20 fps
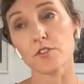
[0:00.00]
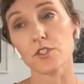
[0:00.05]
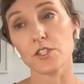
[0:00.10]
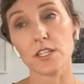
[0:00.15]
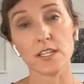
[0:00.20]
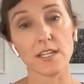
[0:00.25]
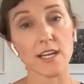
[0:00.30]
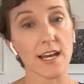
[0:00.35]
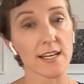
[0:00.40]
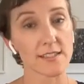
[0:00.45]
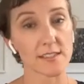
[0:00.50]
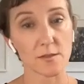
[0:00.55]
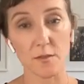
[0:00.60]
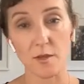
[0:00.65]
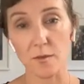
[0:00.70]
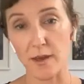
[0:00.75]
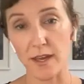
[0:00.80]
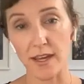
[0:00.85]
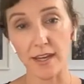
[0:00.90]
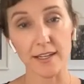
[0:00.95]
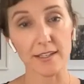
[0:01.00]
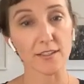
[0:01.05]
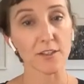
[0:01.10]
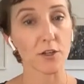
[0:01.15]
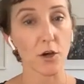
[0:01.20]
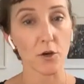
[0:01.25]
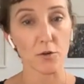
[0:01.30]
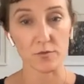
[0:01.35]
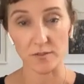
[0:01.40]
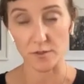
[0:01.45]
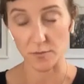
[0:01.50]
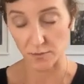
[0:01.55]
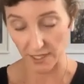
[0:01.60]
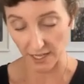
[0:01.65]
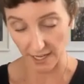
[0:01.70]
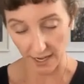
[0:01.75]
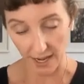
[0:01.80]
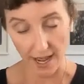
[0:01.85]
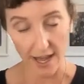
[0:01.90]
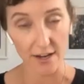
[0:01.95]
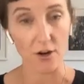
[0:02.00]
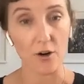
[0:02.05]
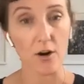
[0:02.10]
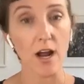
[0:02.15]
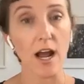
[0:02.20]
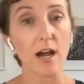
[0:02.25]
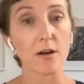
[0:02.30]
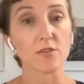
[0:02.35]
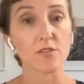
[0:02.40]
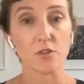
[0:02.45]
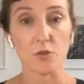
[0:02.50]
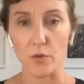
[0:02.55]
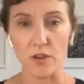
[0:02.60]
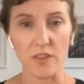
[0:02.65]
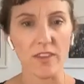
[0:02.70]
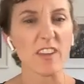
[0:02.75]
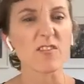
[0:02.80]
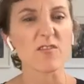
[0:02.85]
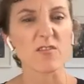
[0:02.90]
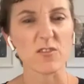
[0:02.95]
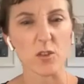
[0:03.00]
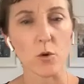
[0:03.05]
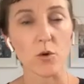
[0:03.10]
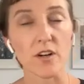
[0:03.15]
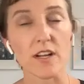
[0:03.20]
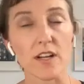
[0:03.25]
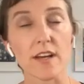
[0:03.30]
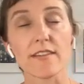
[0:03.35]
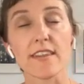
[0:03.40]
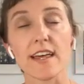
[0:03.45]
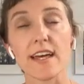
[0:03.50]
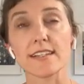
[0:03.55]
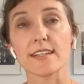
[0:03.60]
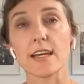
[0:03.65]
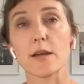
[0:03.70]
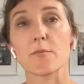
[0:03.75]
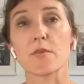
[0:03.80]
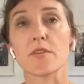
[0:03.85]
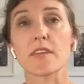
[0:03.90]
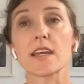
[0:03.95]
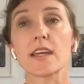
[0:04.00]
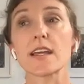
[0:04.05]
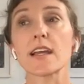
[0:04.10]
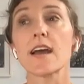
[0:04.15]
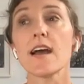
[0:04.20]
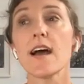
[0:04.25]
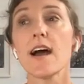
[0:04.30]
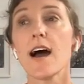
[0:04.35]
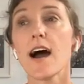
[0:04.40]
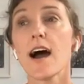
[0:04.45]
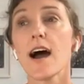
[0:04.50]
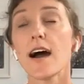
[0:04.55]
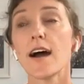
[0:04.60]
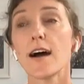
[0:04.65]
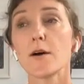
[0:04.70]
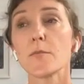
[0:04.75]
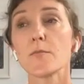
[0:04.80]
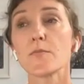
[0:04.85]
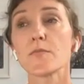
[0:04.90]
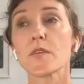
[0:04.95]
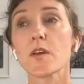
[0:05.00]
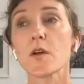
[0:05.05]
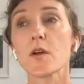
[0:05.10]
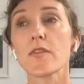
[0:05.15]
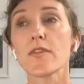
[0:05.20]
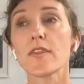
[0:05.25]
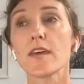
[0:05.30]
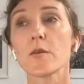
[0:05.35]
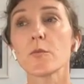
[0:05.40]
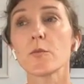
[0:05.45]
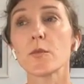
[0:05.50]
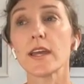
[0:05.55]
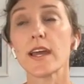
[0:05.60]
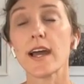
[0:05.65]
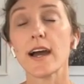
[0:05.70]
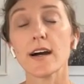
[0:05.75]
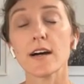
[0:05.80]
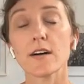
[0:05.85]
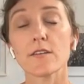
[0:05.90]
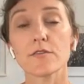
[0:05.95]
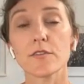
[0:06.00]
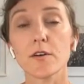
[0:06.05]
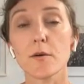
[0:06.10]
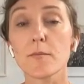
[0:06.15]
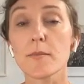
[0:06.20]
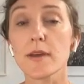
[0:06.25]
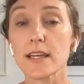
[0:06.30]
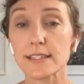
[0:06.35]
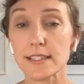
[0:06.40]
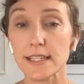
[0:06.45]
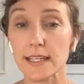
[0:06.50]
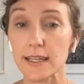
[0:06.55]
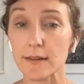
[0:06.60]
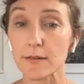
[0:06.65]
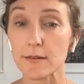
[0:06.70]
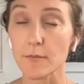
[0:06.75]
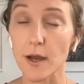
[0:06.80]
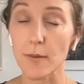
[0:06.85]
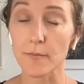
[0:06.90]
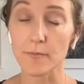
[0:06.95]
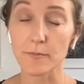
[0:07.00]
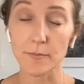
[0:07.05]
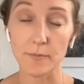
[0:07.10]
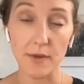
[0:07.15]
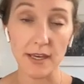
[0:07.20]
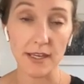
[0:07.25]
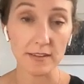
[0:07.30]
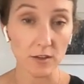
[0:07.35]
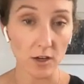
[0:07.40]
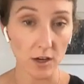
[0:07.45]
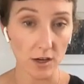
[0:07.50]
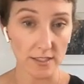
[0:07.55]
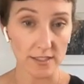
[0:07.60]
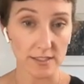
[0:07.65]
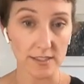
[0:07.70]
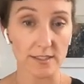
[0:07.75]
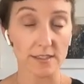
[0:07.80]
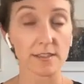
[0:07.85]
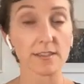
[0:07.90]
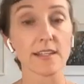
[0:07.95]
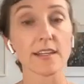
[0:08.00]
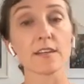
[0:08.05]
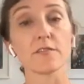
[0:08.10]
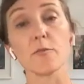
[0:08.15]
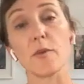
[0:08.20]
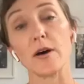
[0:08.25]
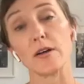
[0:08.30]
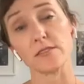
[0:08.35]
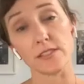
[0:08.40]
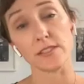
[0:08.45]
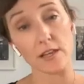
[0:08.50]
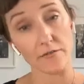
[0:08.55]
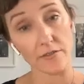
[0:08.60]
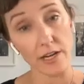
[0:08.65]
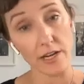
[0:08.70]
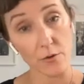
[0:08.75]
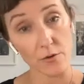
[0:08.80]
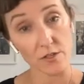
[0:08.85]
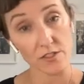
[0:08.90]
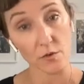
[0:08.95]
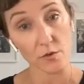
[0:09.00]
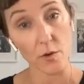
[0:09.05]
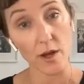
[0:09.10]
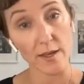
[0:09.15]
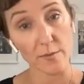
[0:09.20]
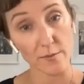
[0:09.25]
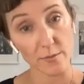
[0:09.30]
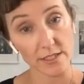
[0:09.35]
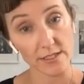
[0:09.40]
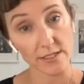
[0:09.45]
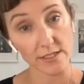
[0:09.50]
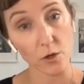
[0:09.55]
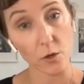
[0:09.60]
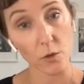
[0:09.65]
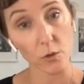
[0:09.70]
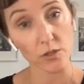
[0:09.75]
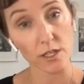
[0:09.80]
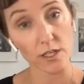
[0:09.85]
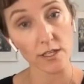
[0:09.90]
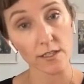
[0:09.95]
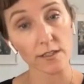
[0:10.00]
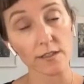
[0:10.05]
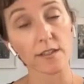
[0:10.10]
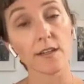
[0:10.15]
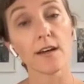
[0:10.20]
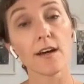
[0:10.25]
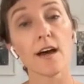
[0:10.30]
She has to be paid, to be at our house or within Florida, that type of thing. Then we have my in-laws live about 7 hours away in Pensacola.